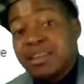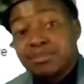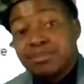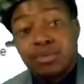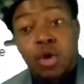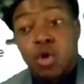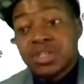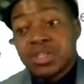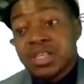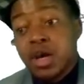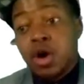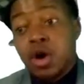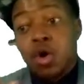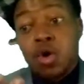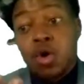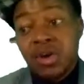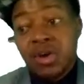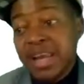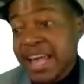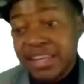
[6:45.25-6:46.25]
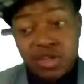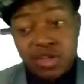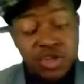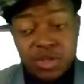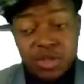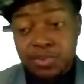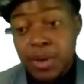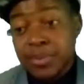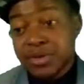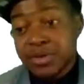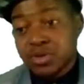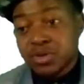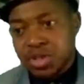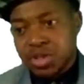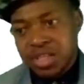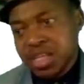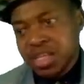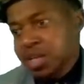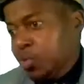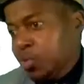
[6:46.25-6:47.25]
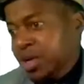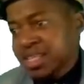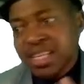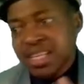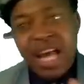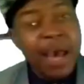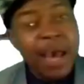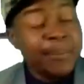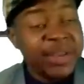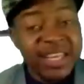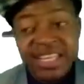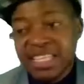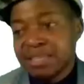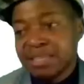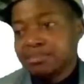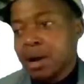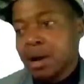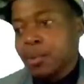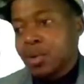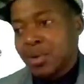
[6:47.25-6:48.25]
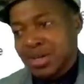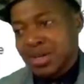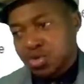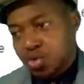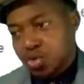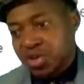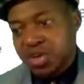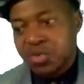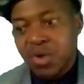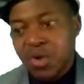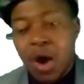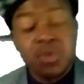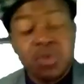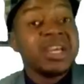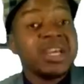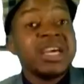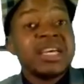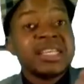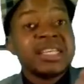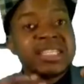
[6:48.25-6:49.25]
blogs, online newspapers to see what's happening in Zimbabwe, what's on the ground.